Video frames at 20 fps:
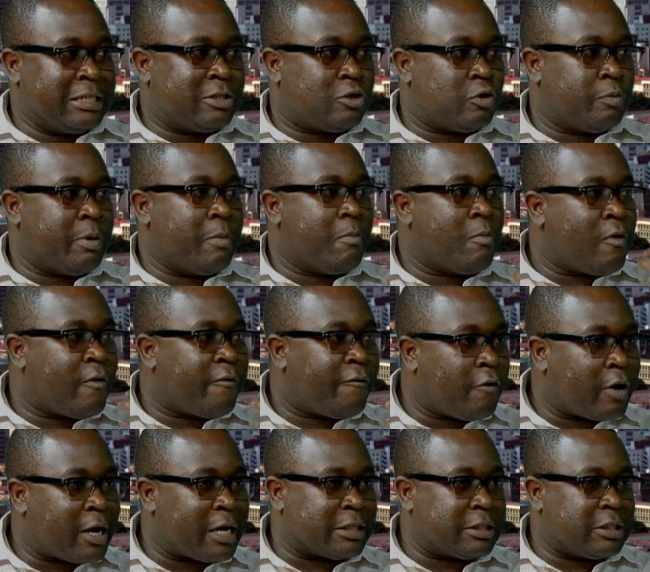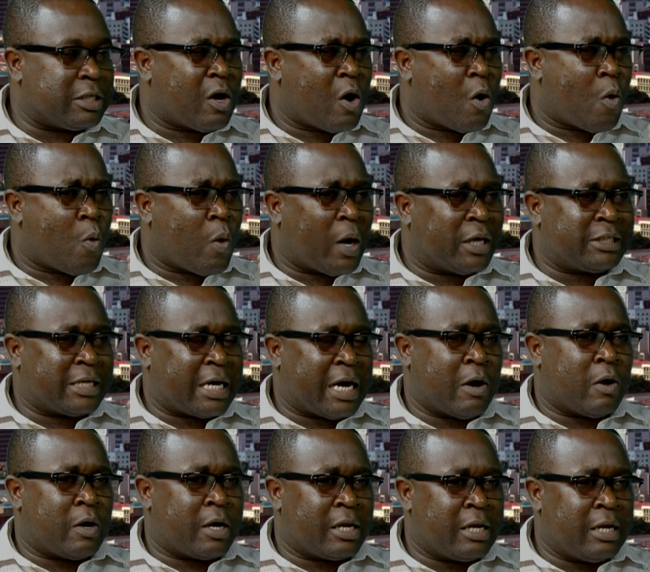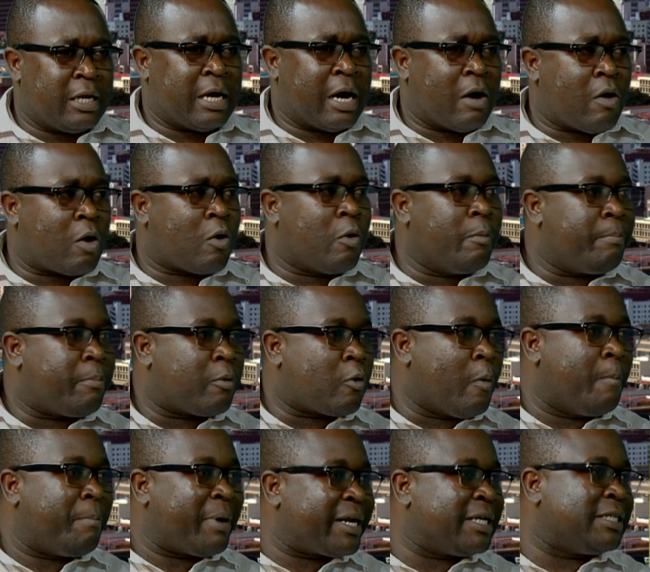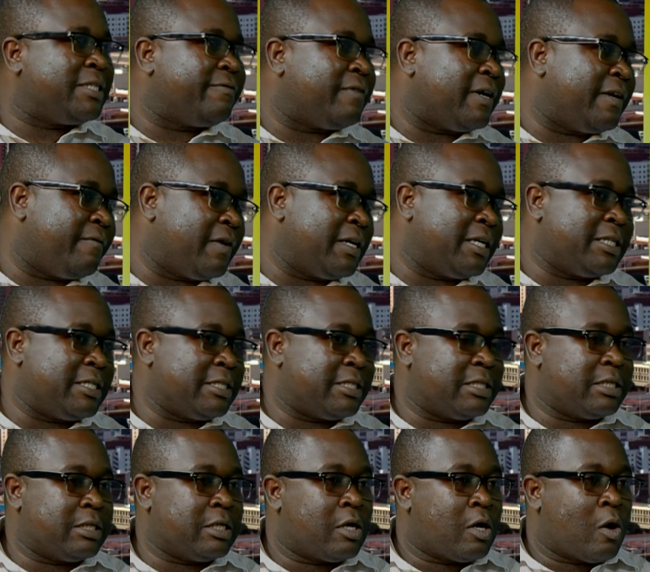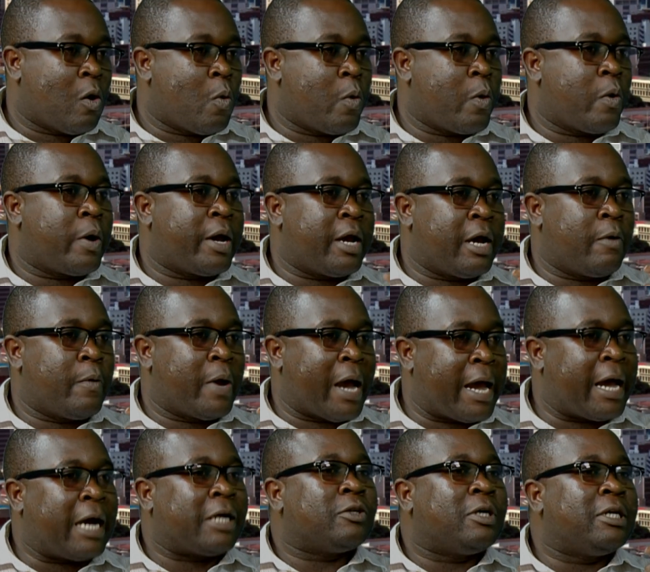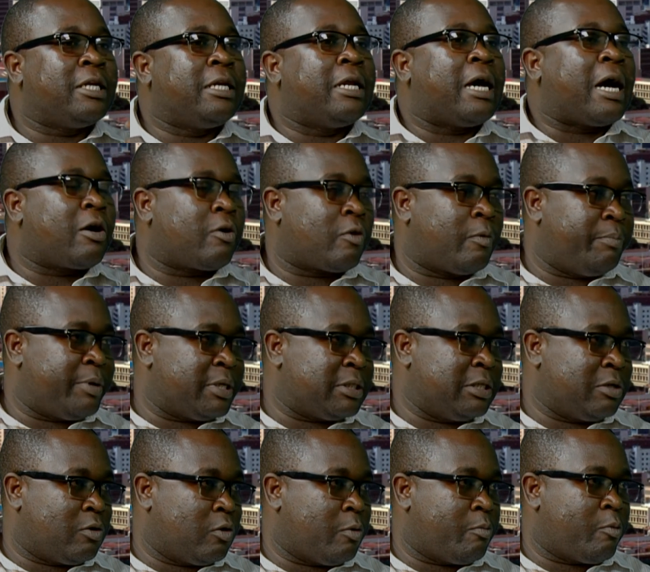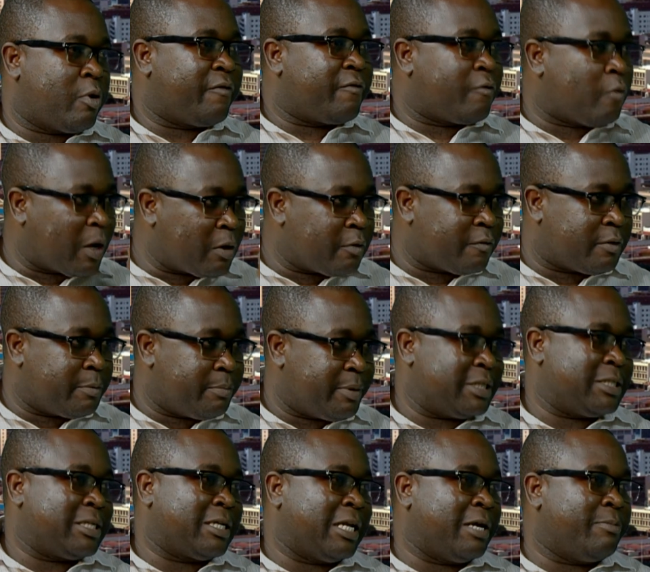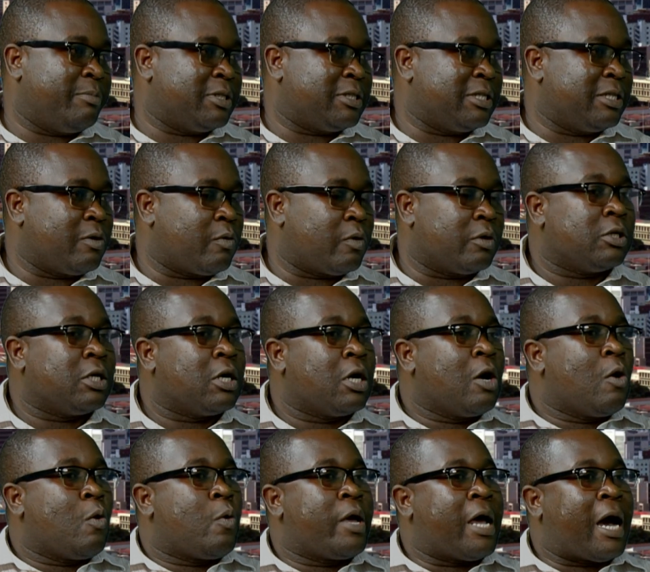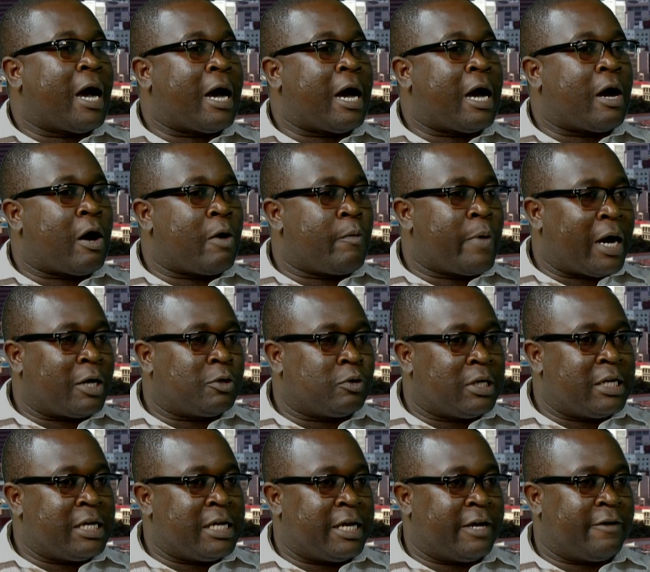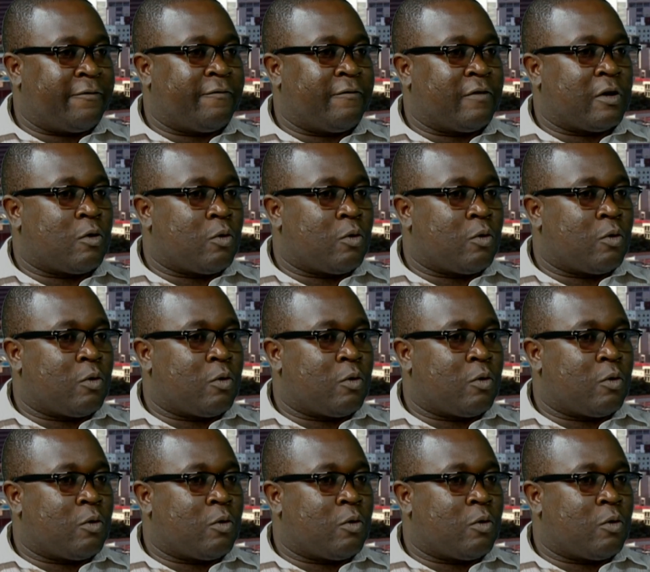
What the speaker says: needs to be more focused. What are really our comparative advantages in? We are actually an agro-based economy. We have one of the best climates in the world. We actually have